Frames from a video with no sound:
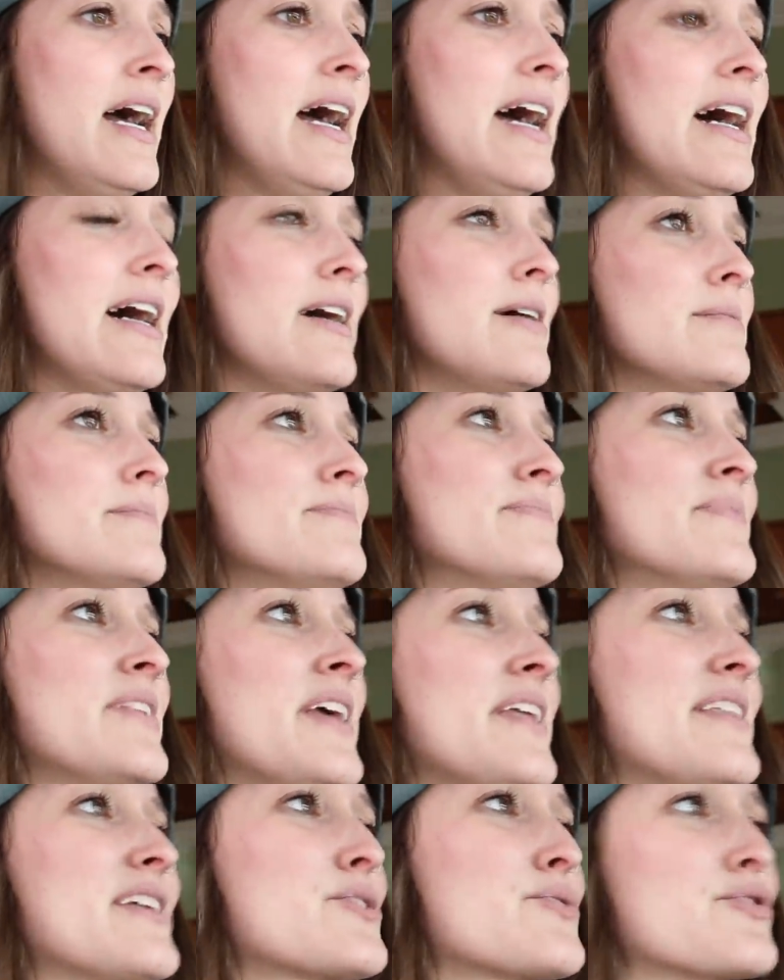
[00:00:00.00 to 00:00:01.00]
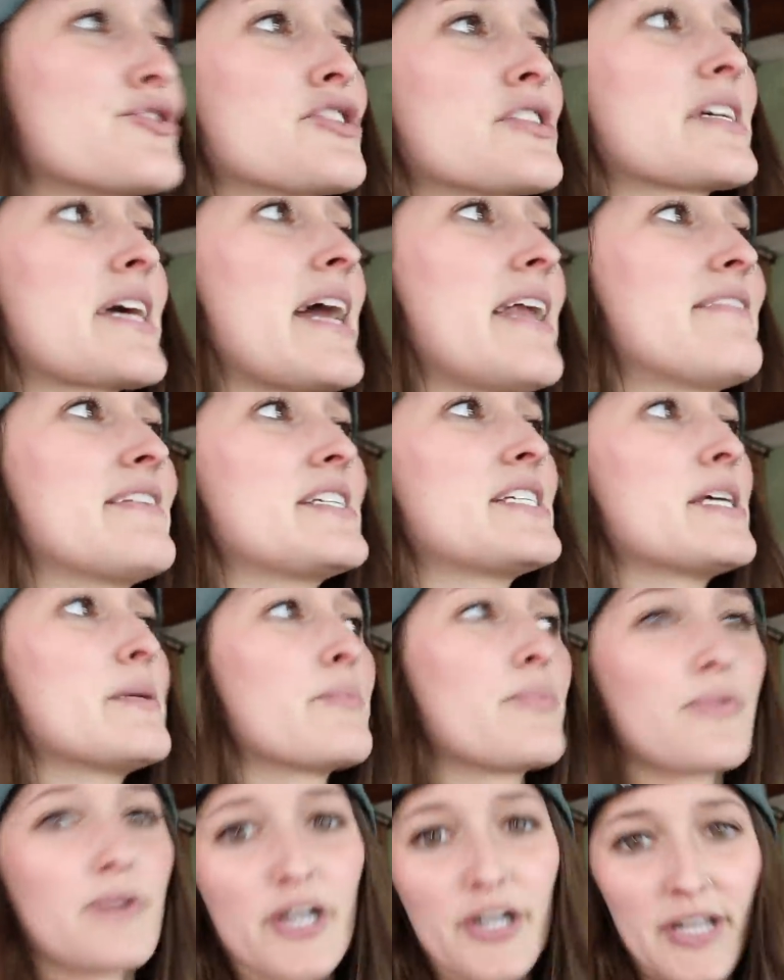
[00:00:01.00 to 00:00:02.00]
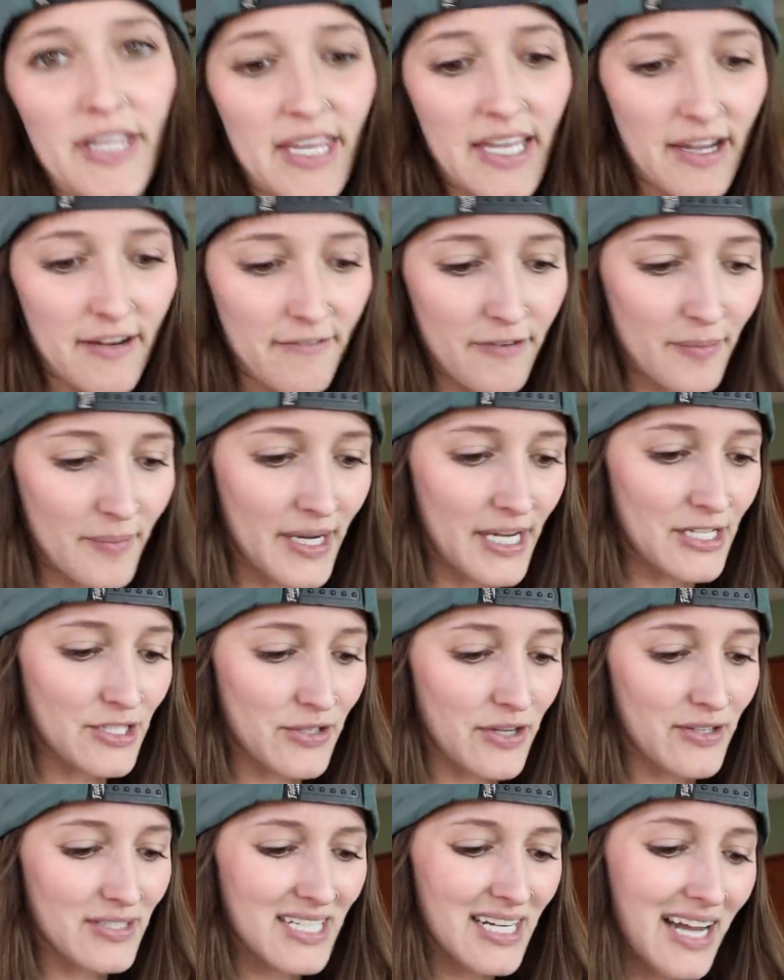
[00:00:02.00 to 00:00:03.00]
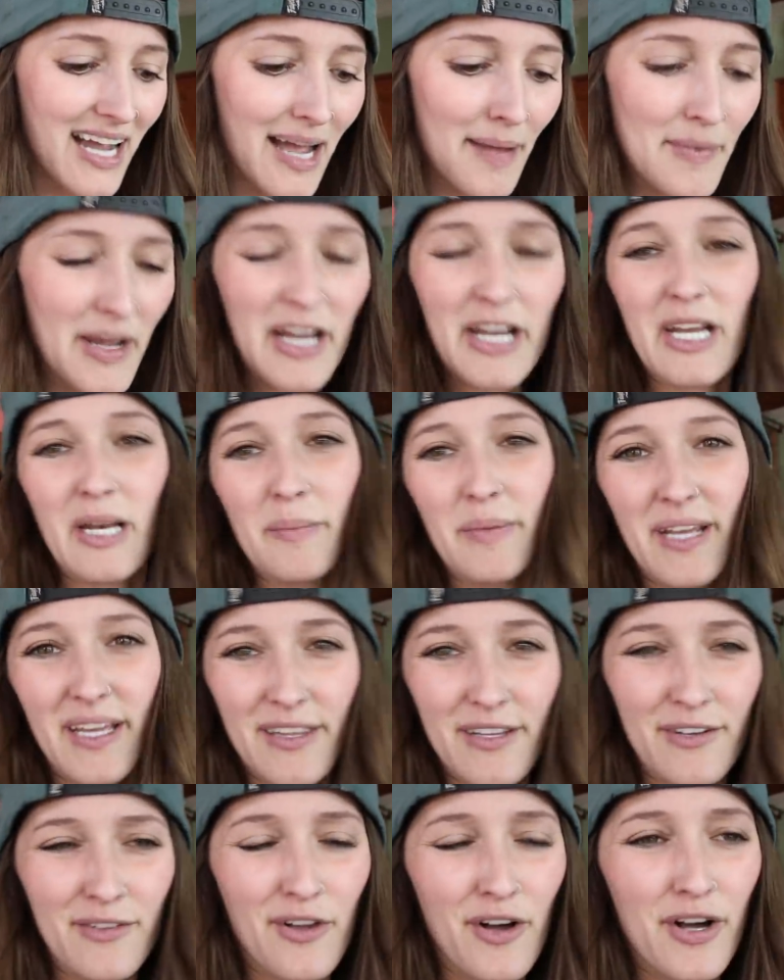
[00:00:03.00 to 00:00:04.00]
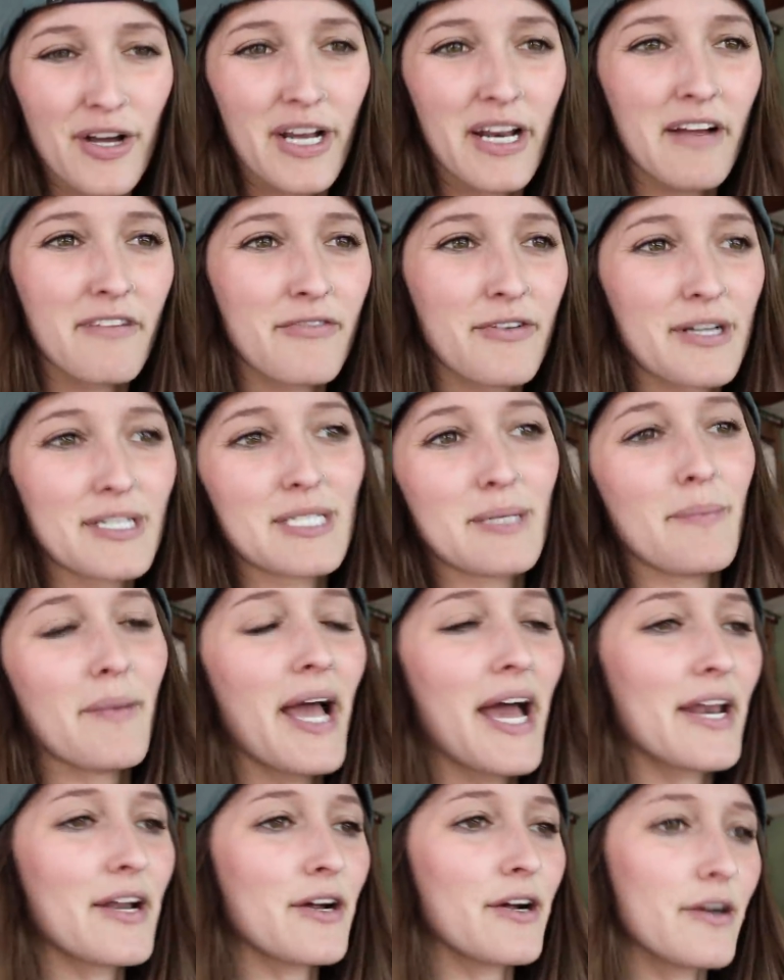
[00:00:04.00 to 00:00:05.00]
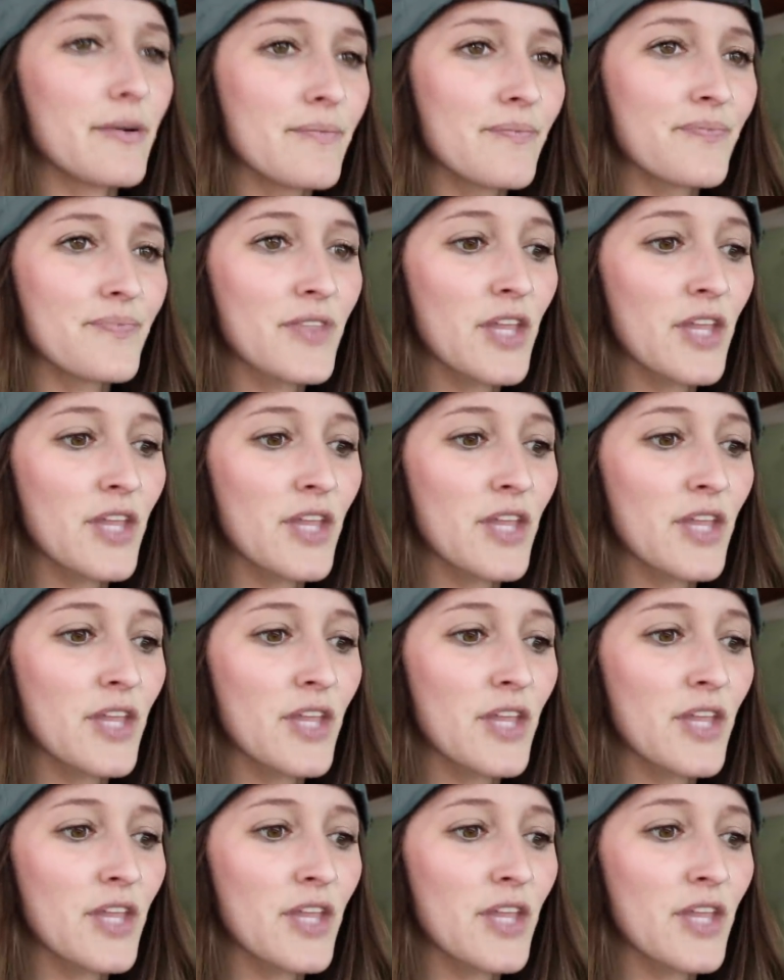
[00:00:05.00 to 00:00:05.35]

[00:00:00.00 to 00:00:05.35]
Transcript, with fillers: Um, this was just kind of a temporary thing for me. So I was like, oh, I'm not going to be in there long enough for it to matter.